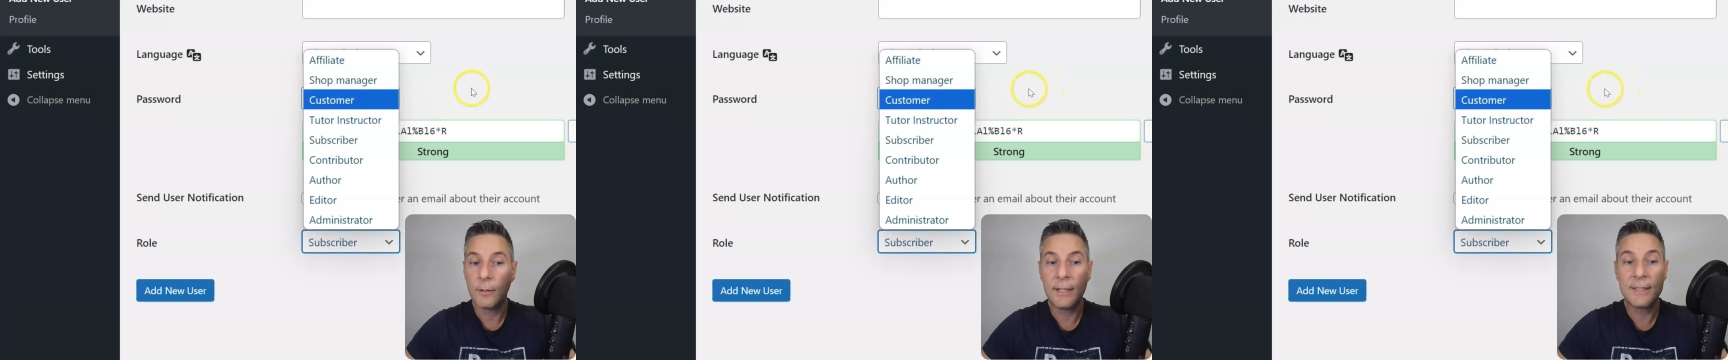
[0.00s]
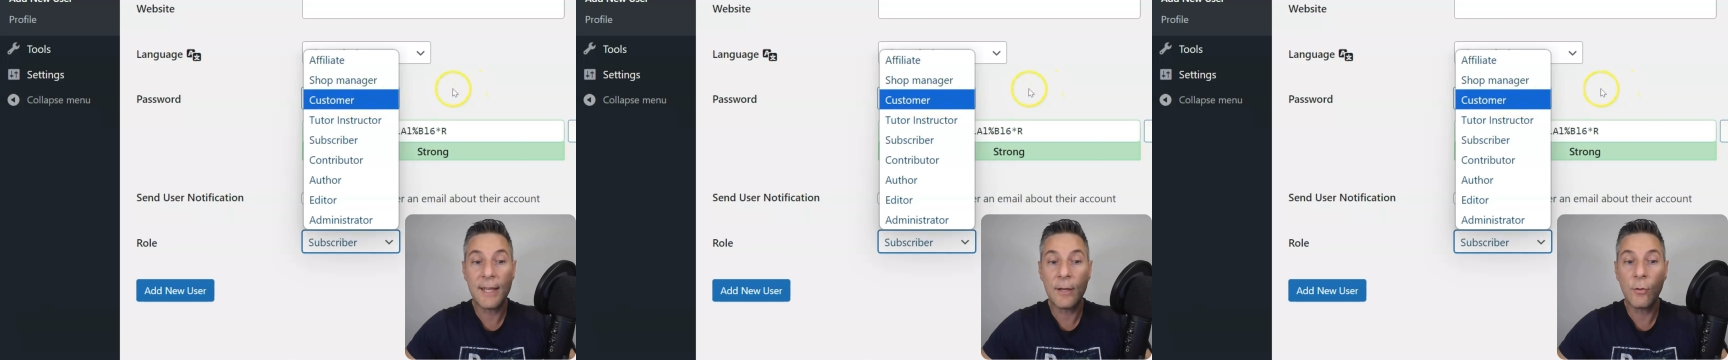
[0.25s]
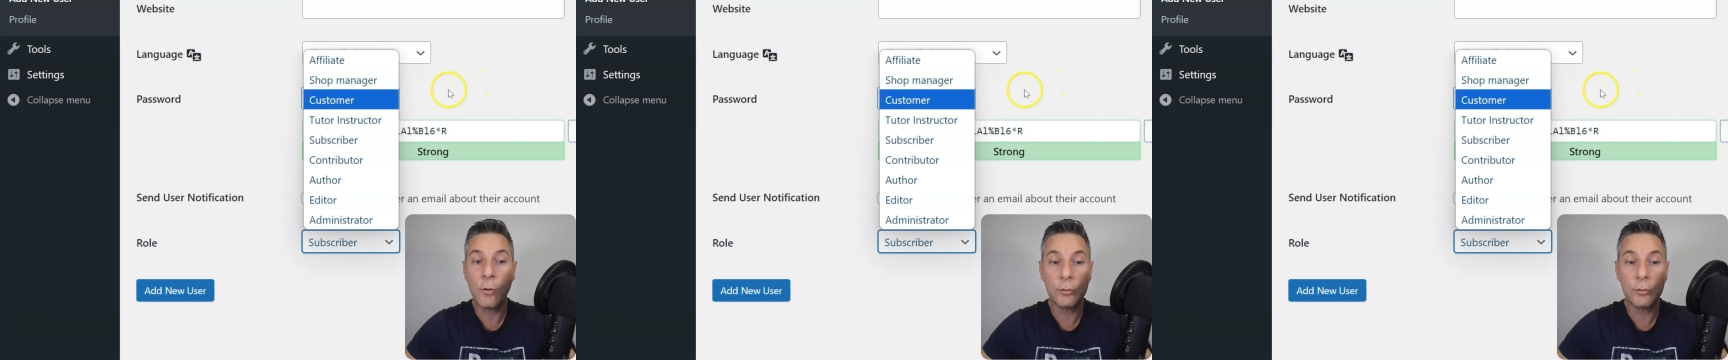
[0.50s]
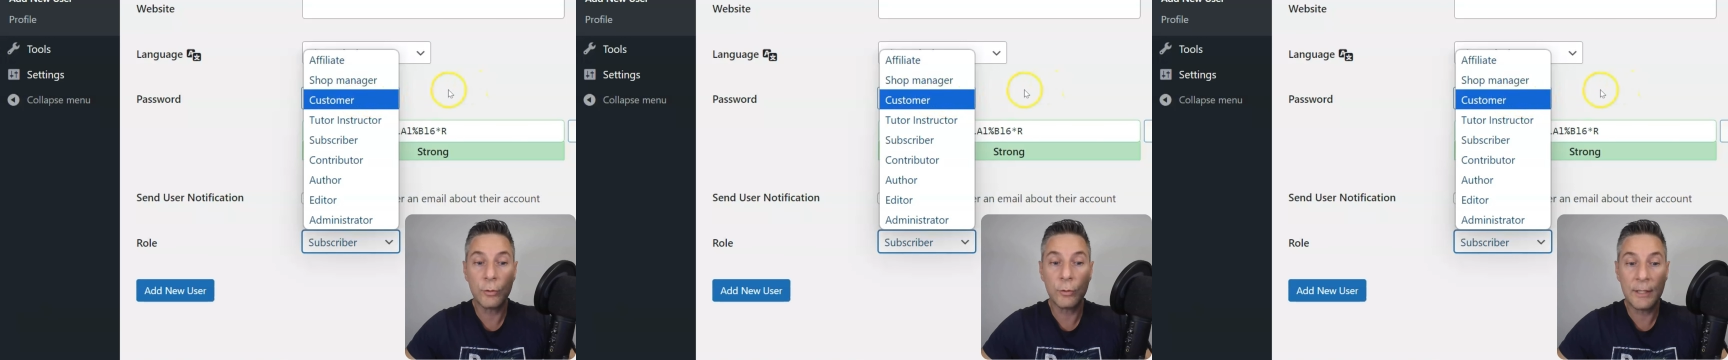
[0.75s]
Let's say we
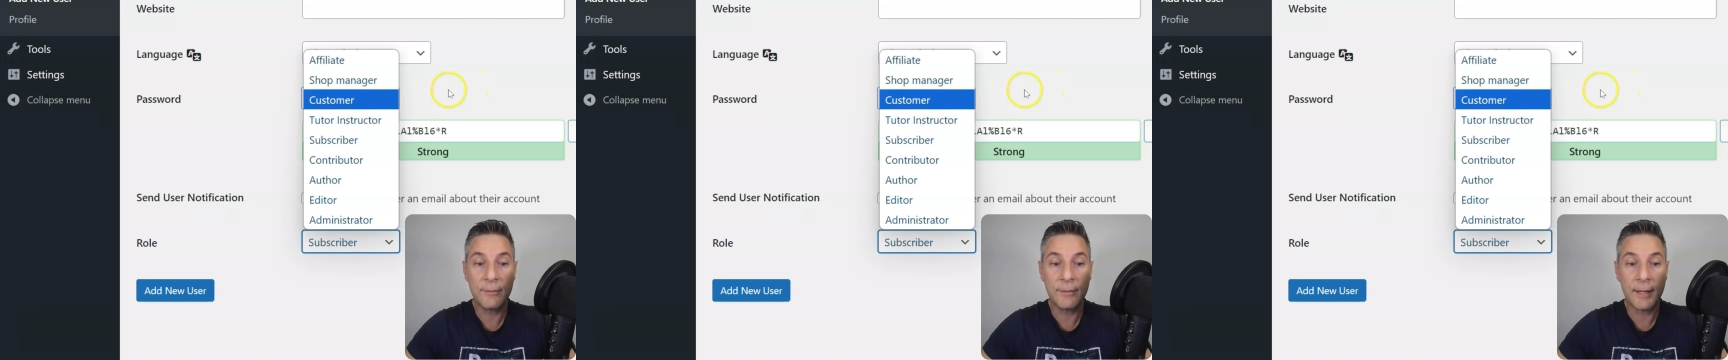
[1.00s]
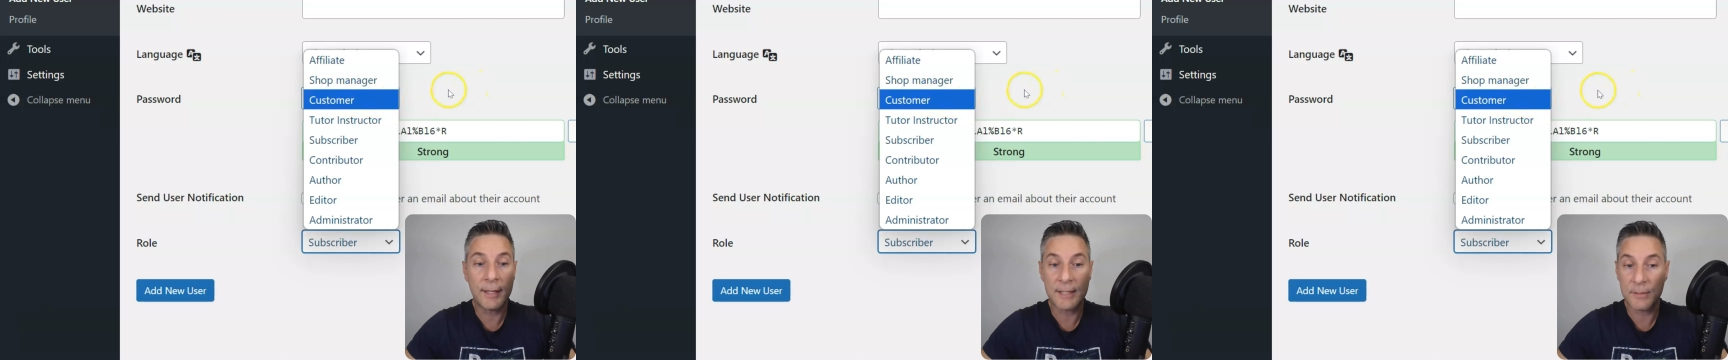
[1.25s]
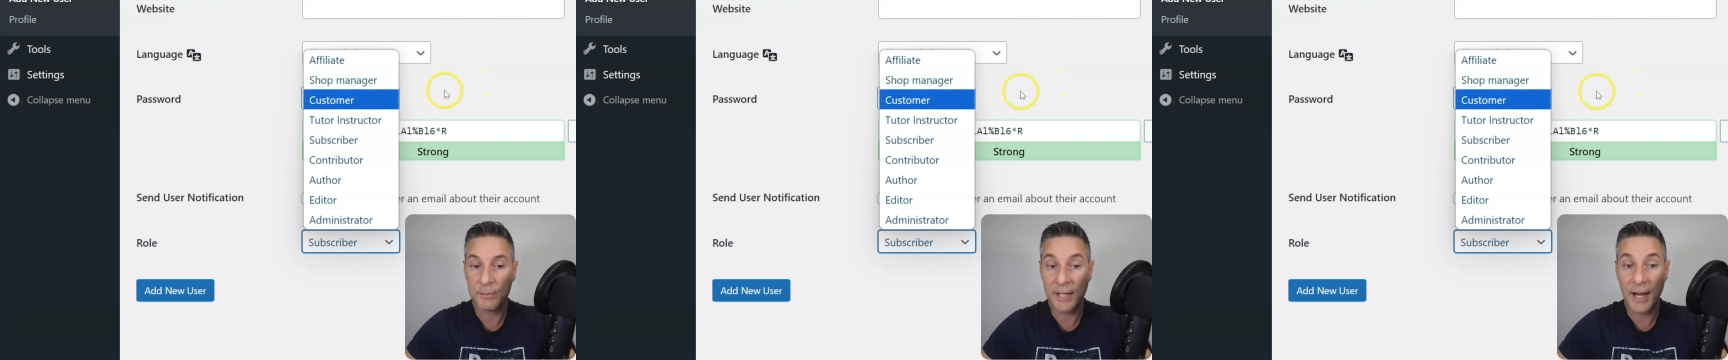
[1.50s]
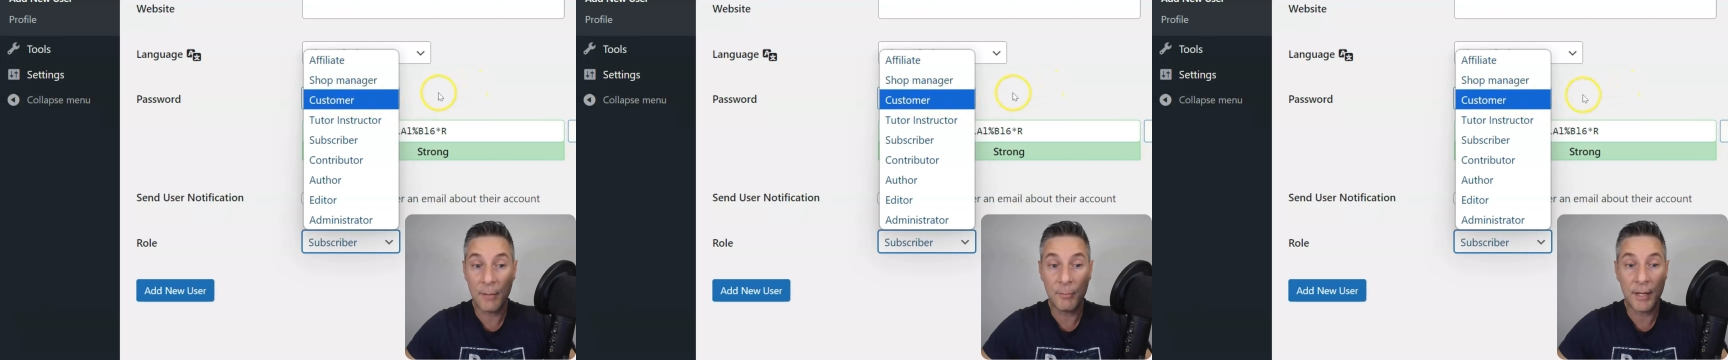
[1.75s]
want to give a
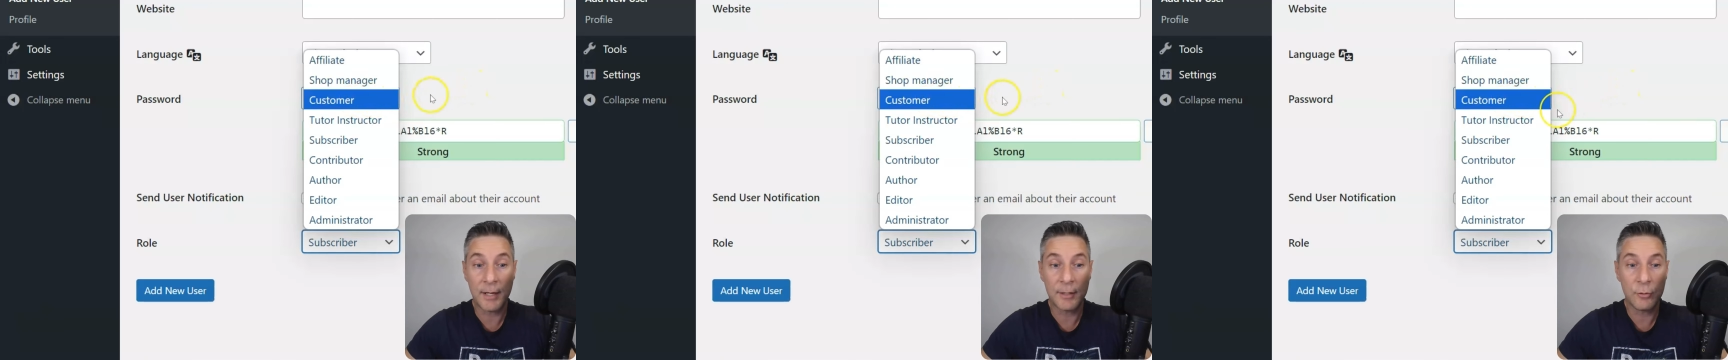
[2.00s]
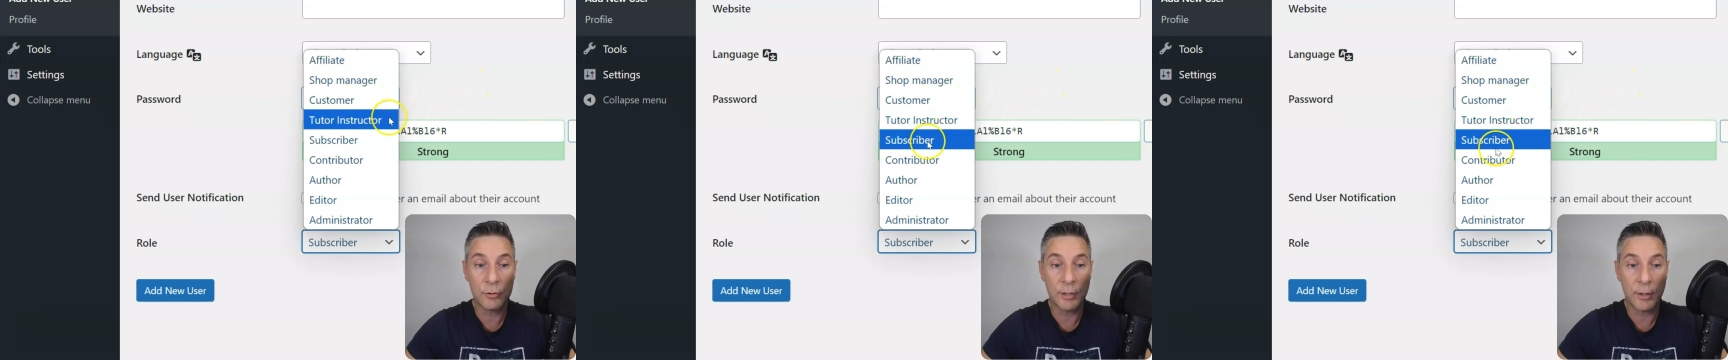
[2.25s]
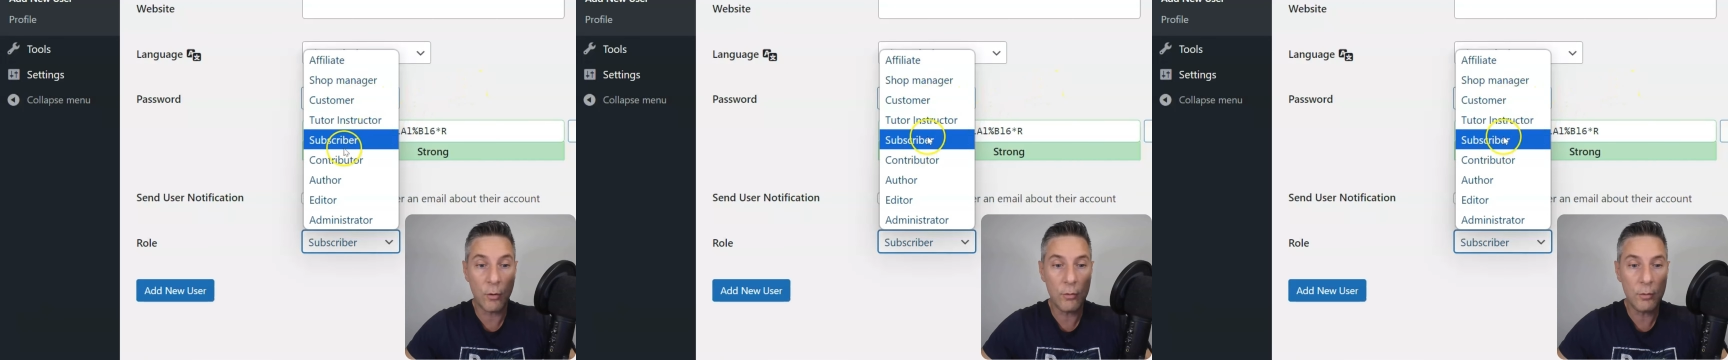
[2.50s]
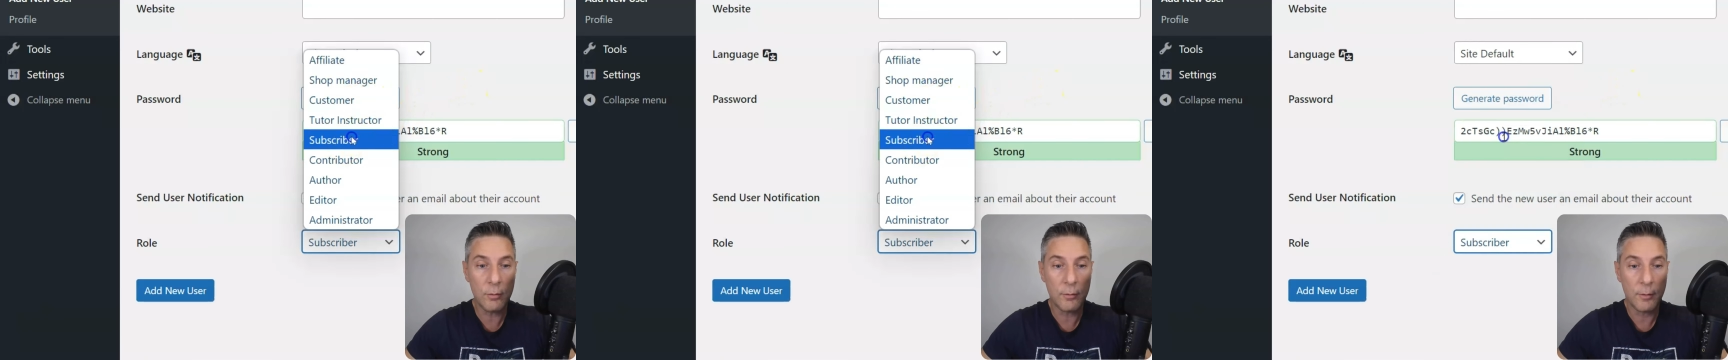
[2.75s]
subscriber a user role,